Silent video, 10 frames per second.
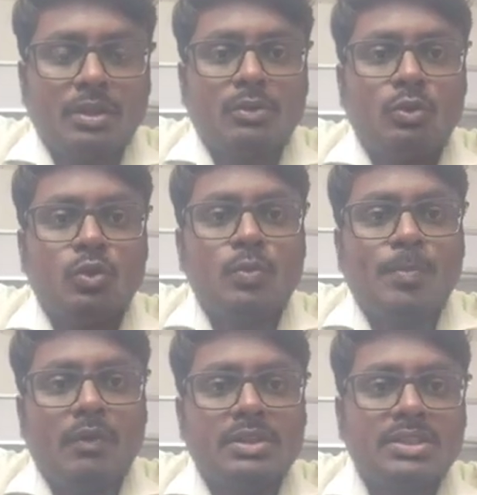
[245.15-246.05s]

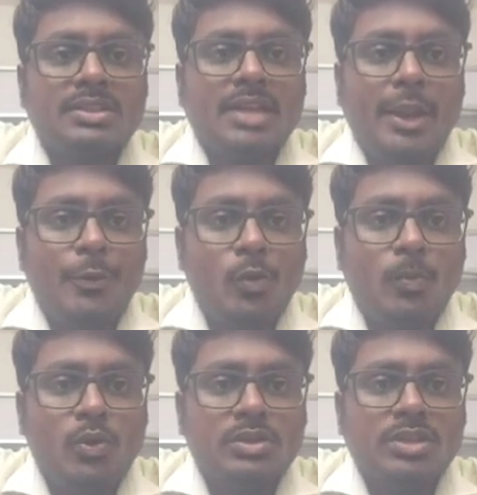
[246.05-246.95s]
2^6 I/O
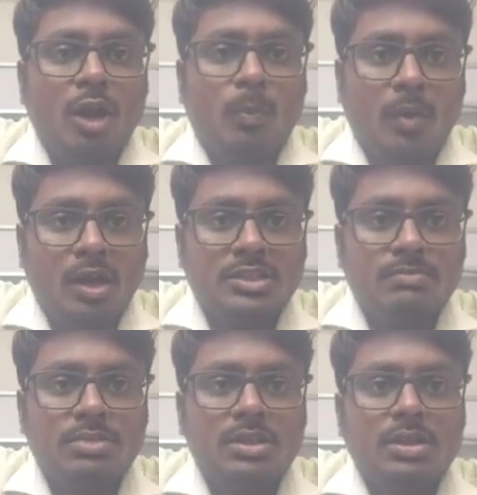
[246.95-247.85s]
ports are
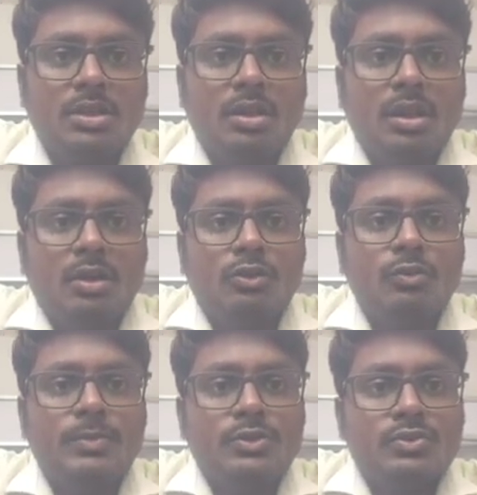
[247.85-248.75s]
possible to
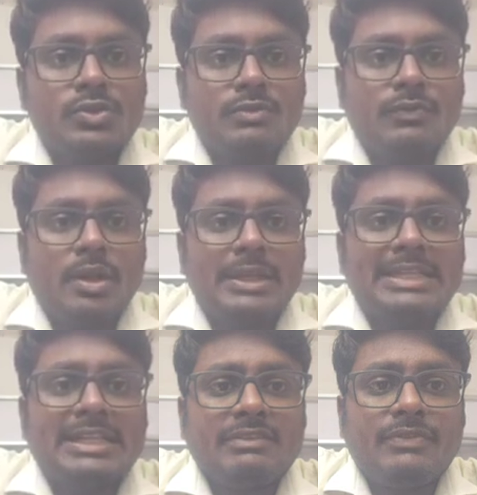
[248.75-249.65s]
be used for
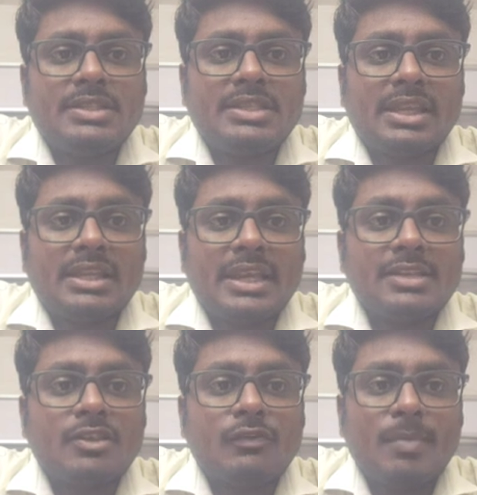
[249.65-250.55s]
interfacing in case
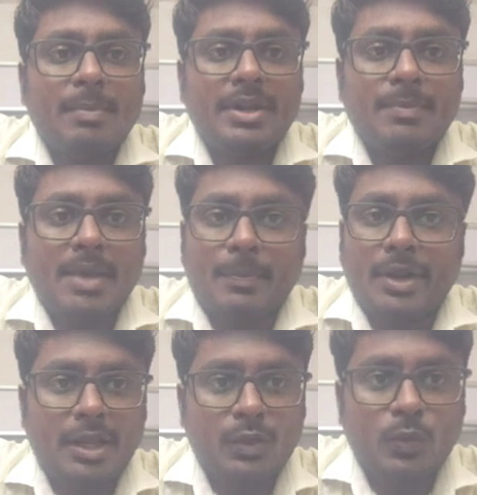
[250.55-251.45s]
of memory mapped I/O,